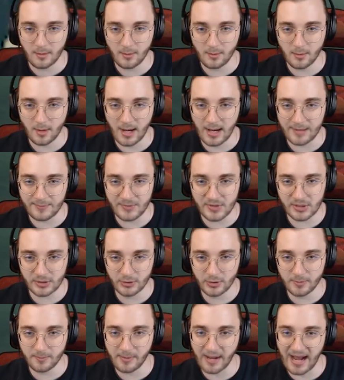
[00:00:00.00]
You
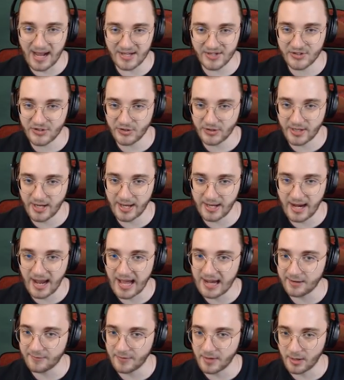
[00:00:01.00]
absolute bastard, get
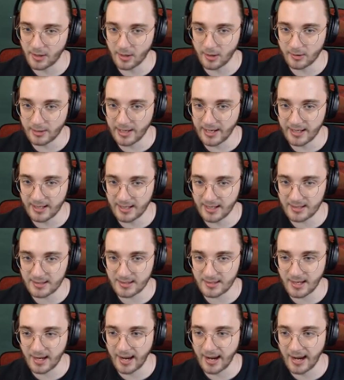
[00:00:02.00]
out of here. Okay, get
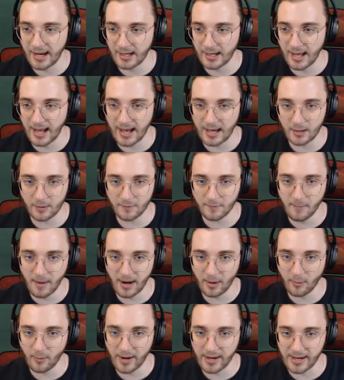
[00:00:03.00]
the hell out of
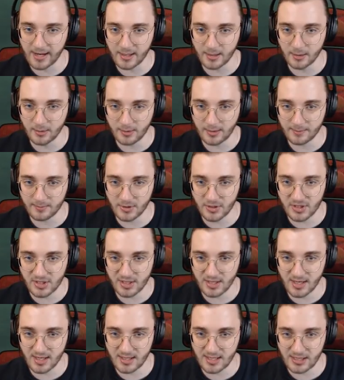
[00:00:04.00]
my way. And look, I'm
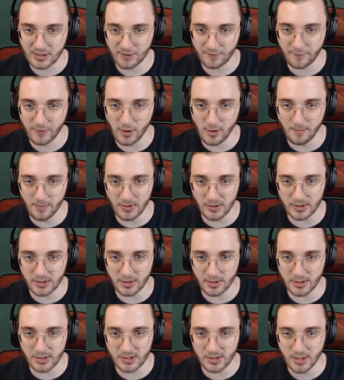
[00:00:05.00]
just gonna attach a few
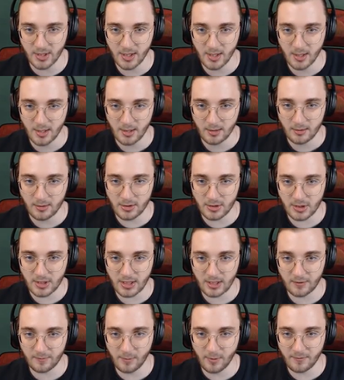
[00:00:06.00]
boosters to just
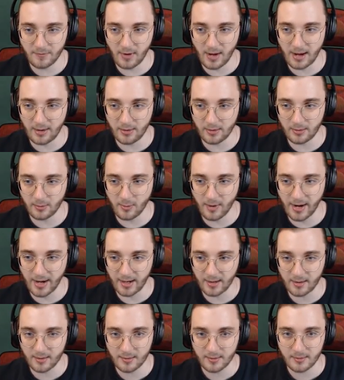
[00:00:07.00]
kind of move you out of the
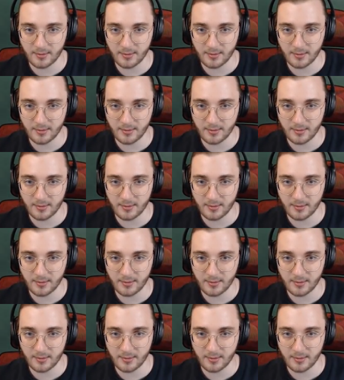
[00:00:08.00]
way.